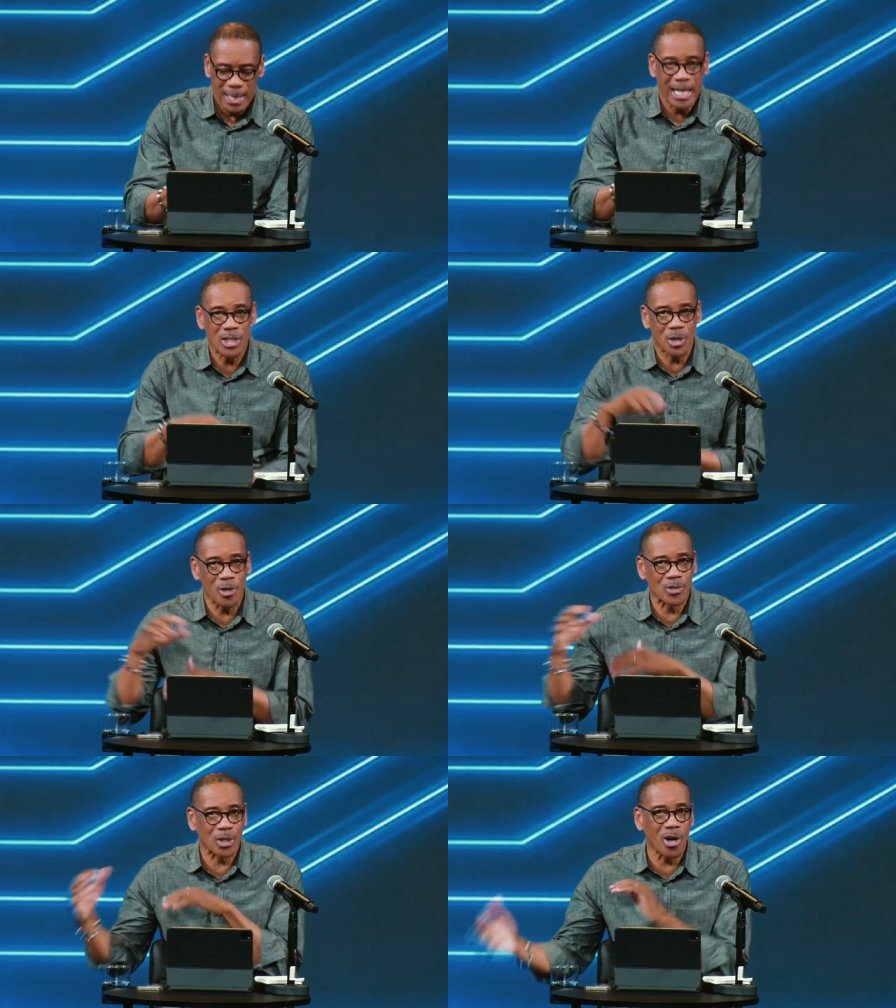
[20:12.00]
He
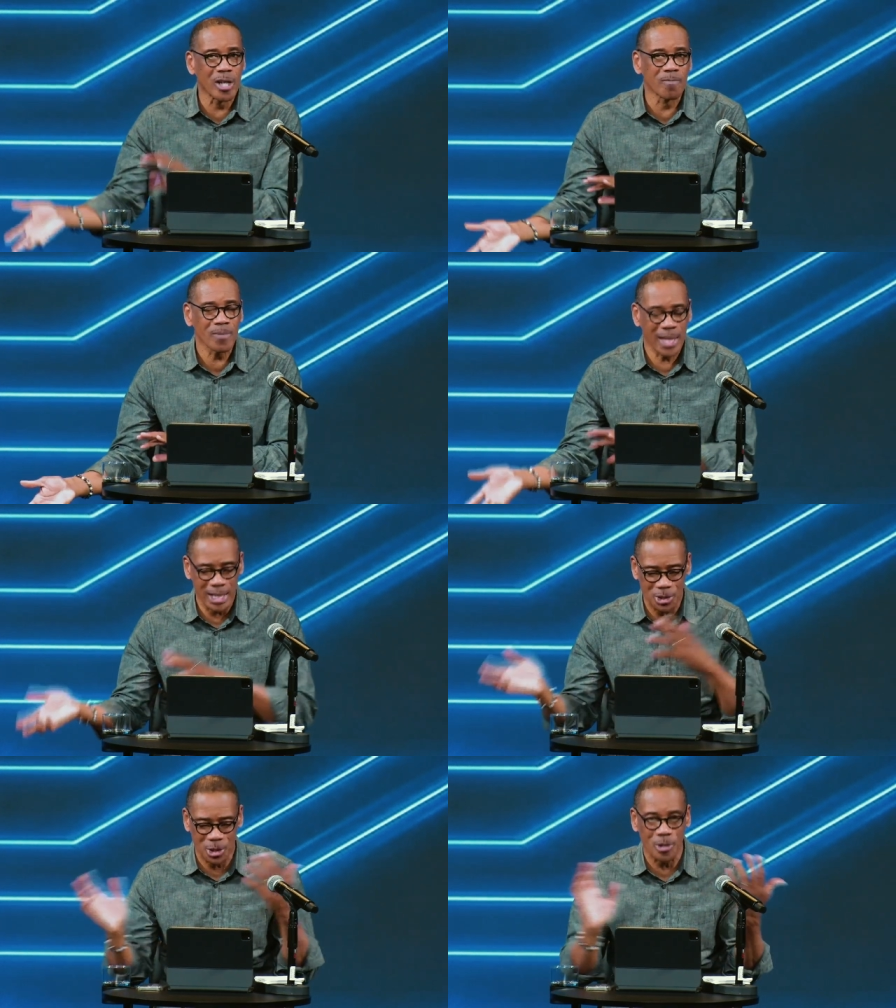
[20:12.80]
turns it on
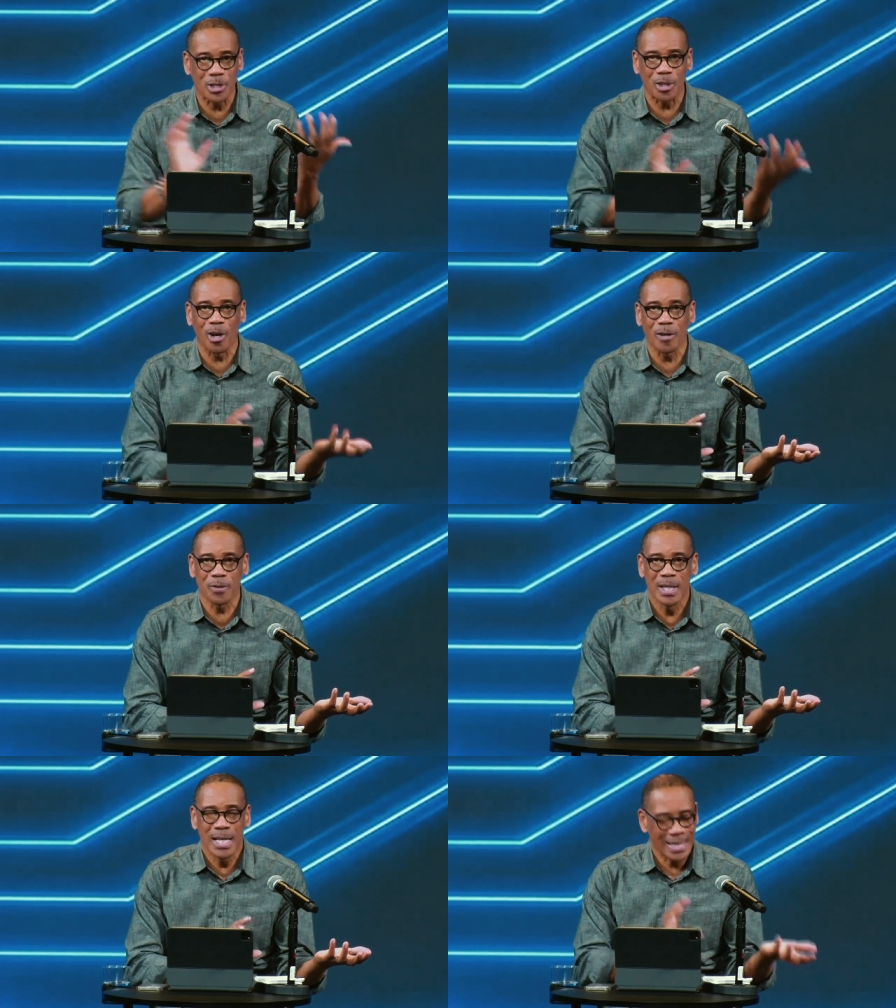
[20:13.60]
and he turns it off.